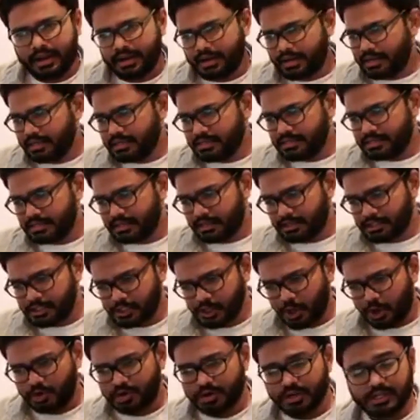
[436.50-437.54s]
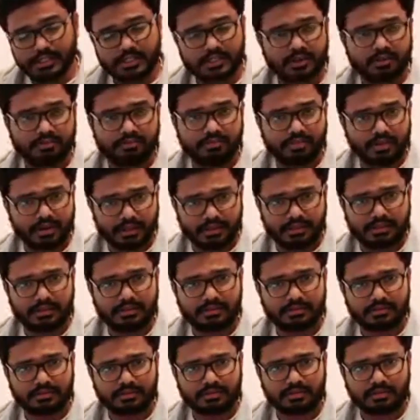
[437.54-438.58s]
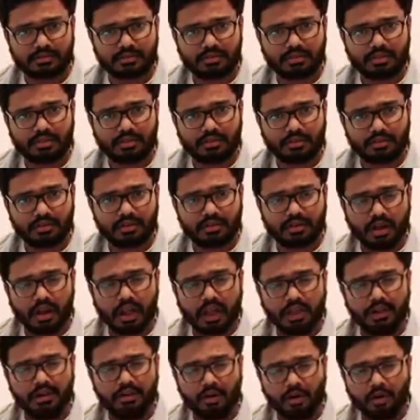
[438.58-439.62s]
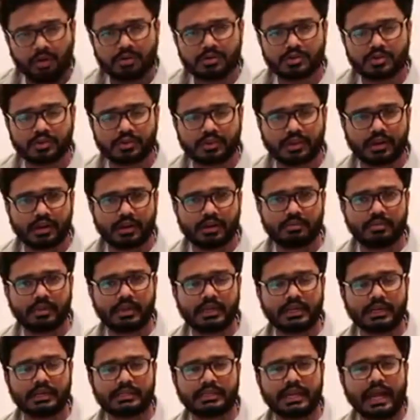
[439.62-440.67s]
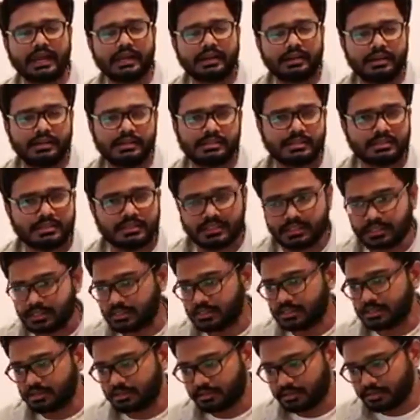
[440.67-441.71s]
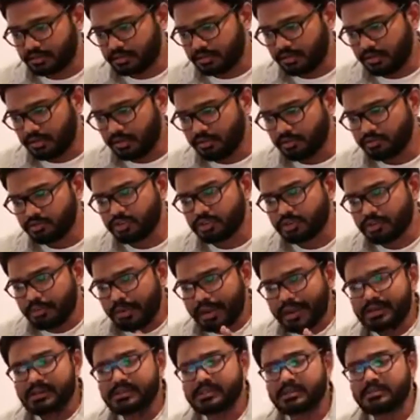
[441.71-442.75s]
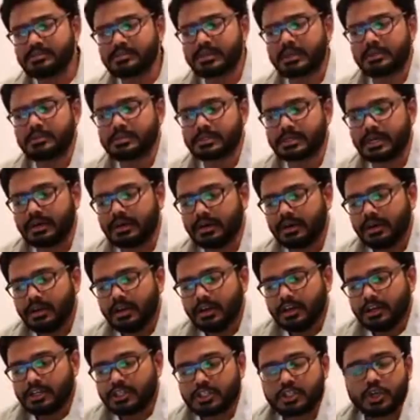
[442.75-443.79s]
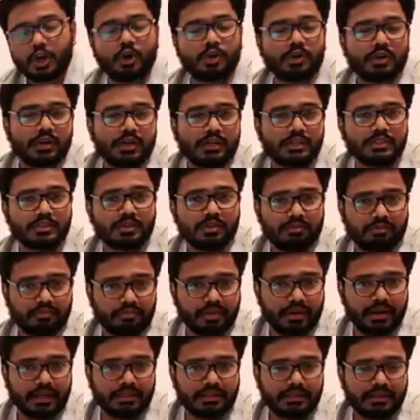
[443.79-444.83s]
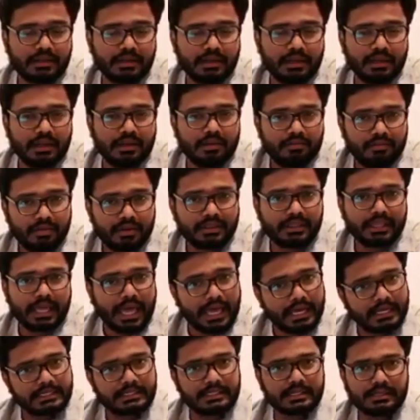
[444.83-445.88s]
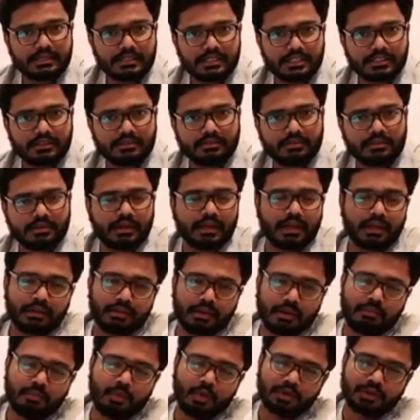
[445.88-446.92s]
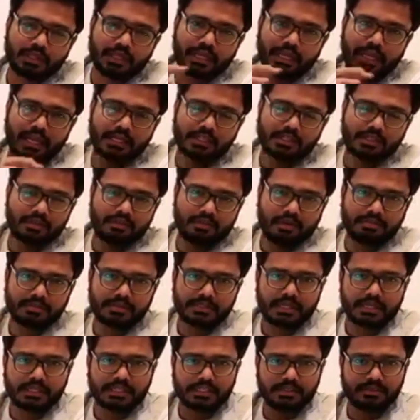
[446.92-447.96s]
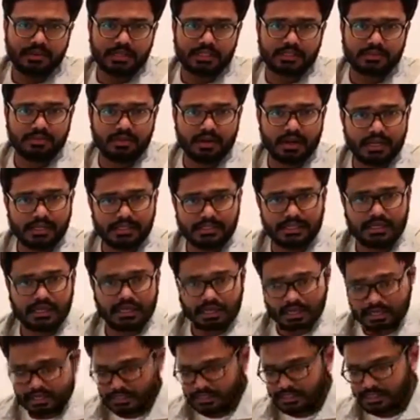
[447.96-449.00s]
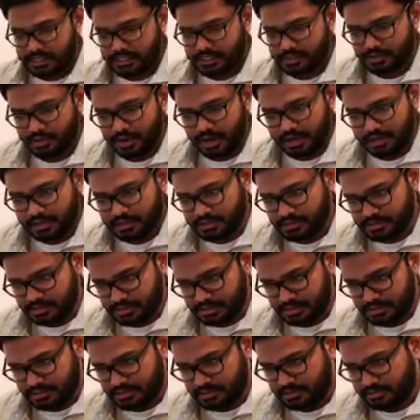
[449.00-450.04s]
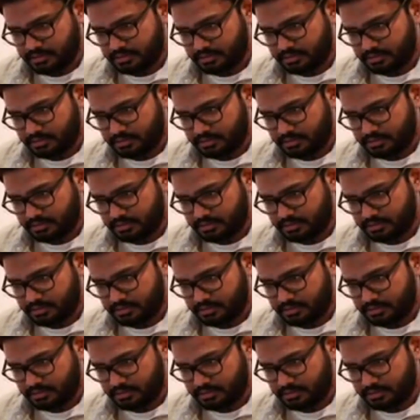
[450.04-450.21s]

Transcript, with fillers: It is shortness of breath and also there will be tightness in chest. So the main symptoms are shortness of breath with exertion in both in case of obstructive as well as restrictive lung disease.